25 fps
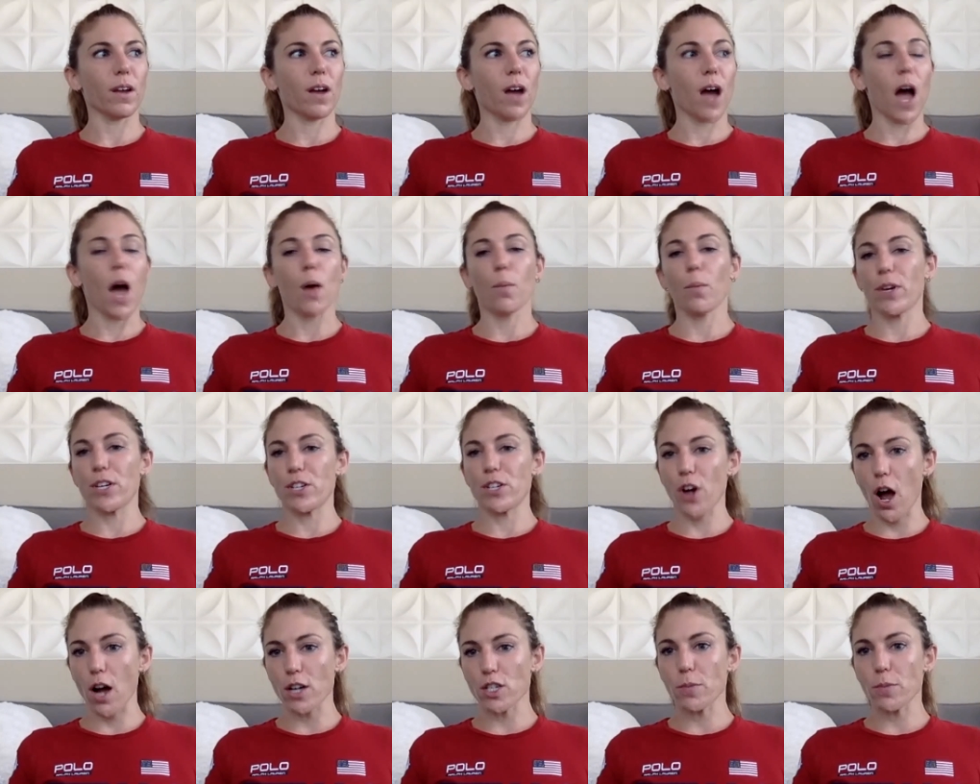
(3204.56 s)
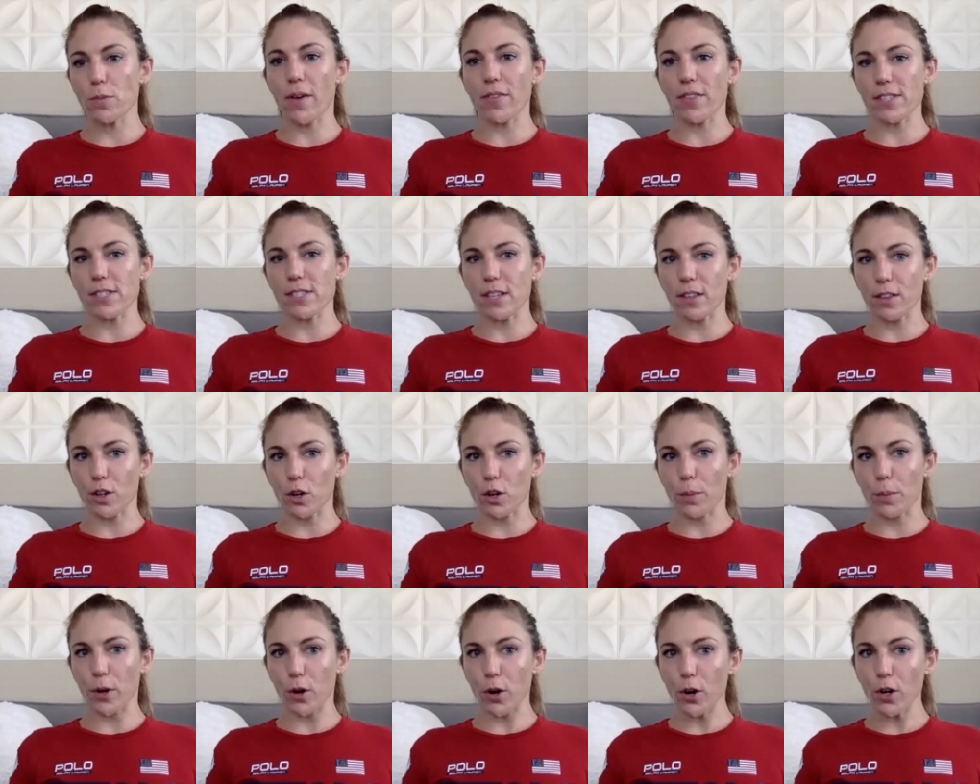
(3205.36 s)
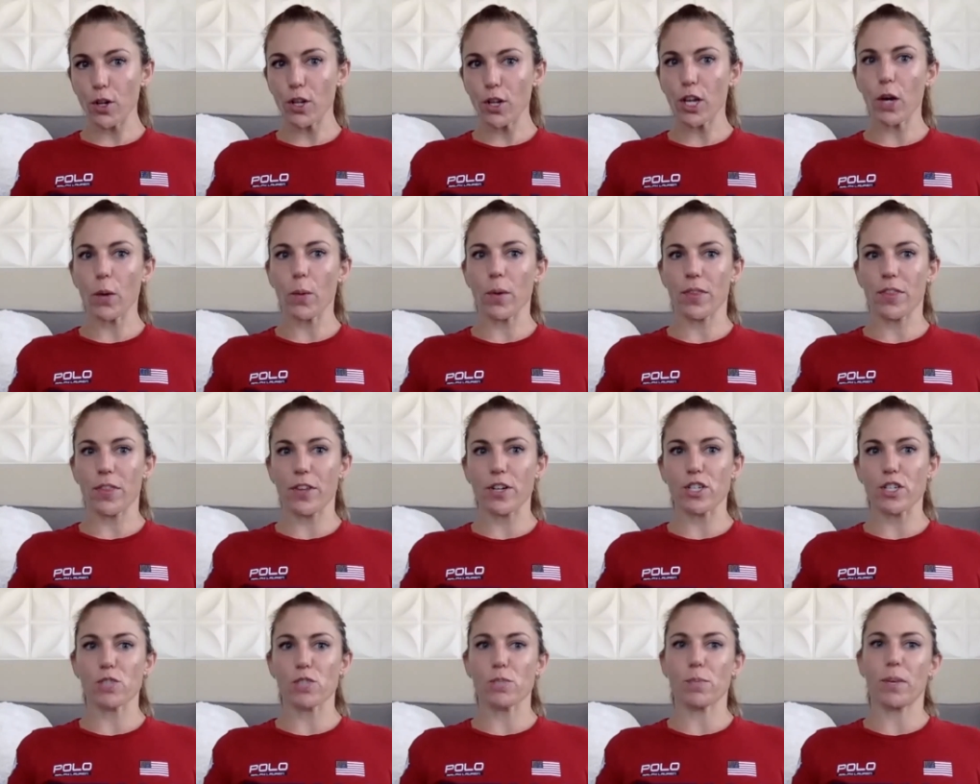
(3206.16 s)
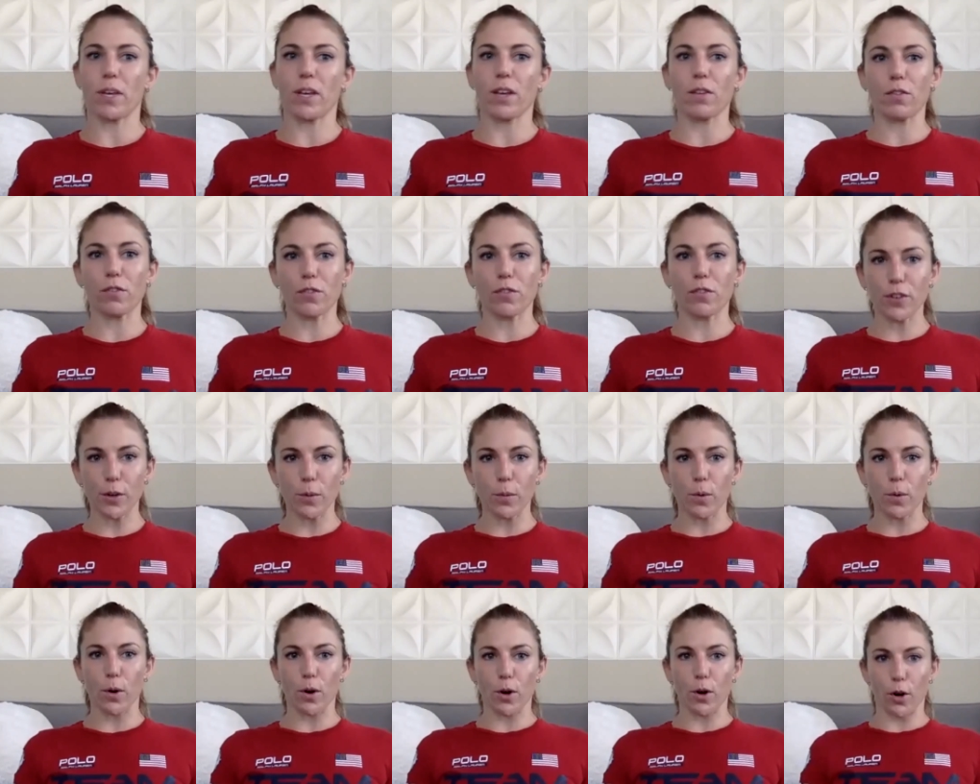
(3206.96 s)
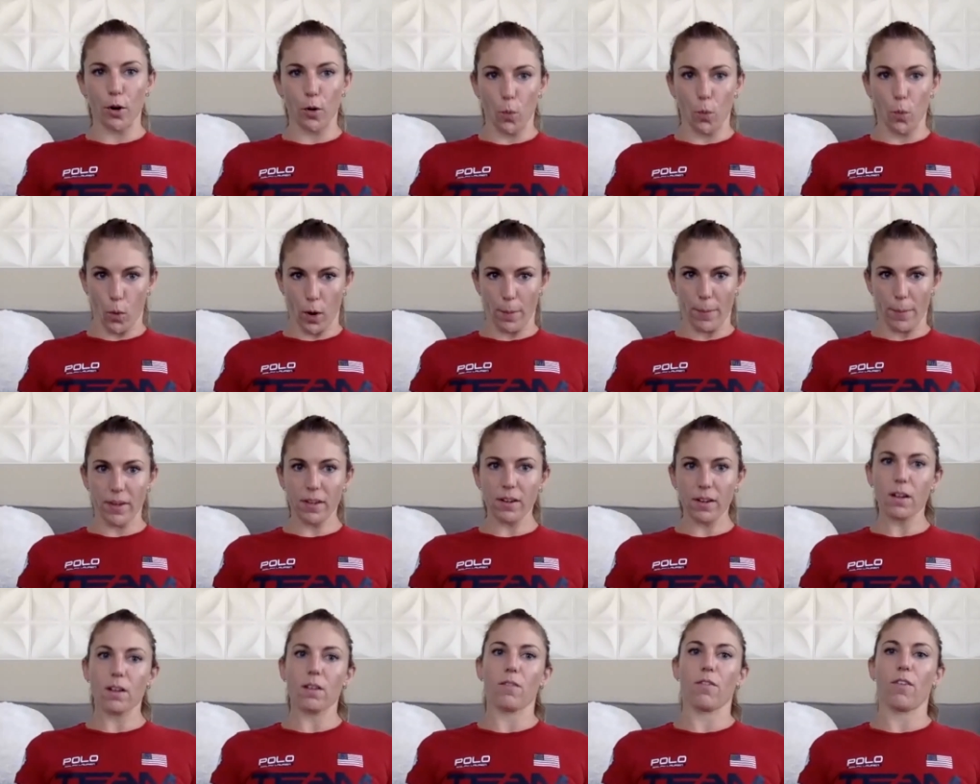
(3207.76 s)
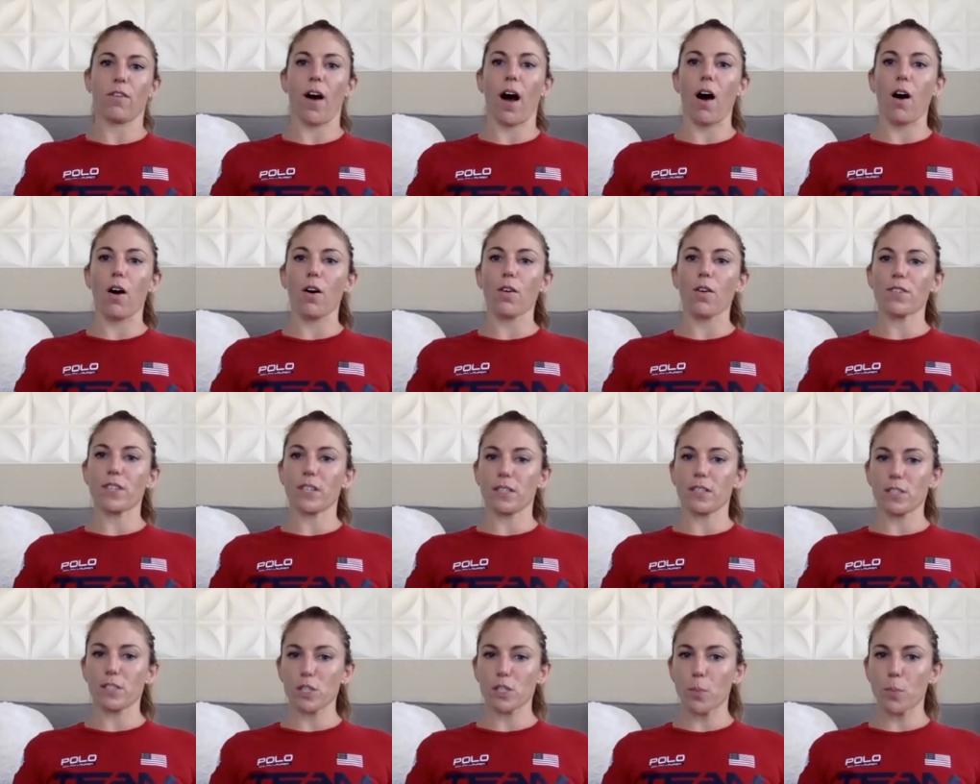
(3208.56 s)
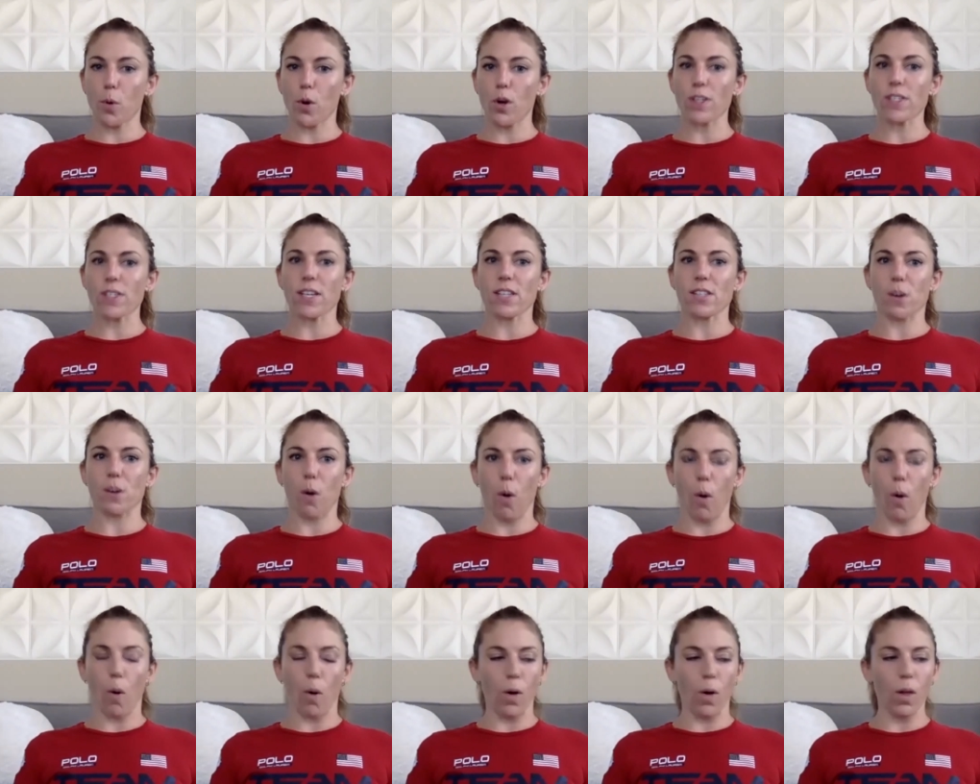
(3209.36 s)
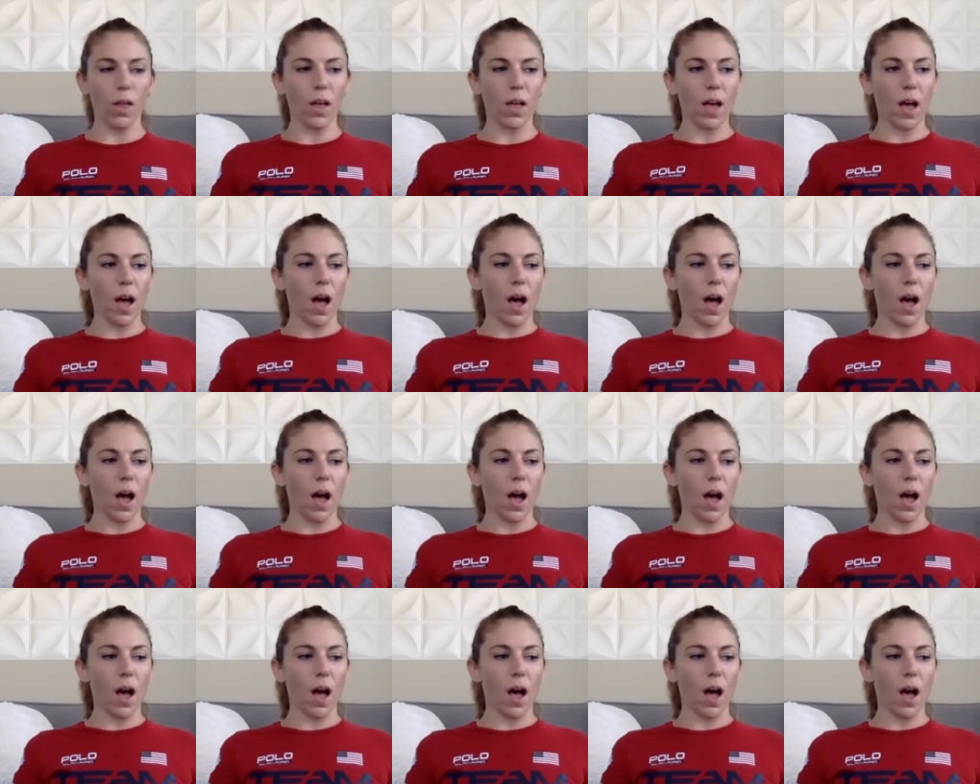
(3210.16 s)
and we talked about this a little bit earlier, with there just being fewer women involved in sports as a whole.